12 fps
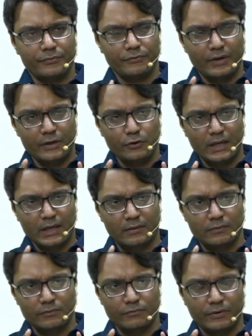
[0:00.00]
When you are
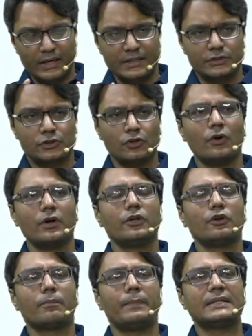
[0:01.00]
very strong in
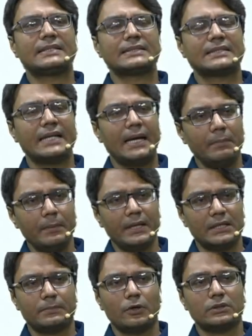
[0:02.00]
your basics in
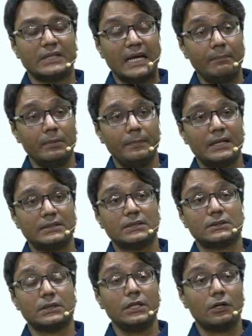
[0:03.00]
MBBS, because MBBS
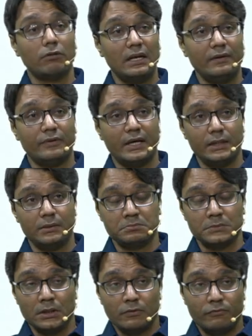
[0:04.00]
is equally very
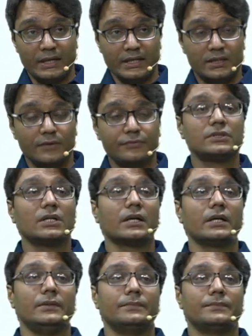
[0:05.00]
tough
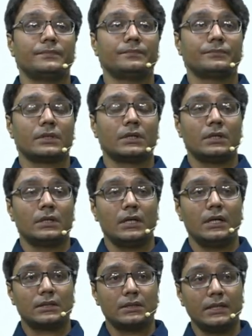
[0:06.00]
journey,
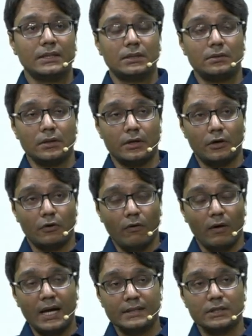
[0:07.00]
it
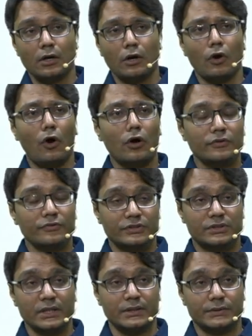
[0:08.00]
requires a lot of
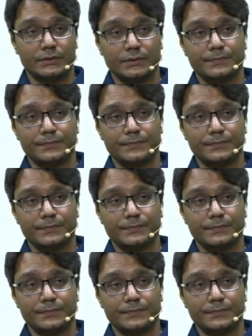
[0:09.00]
studies.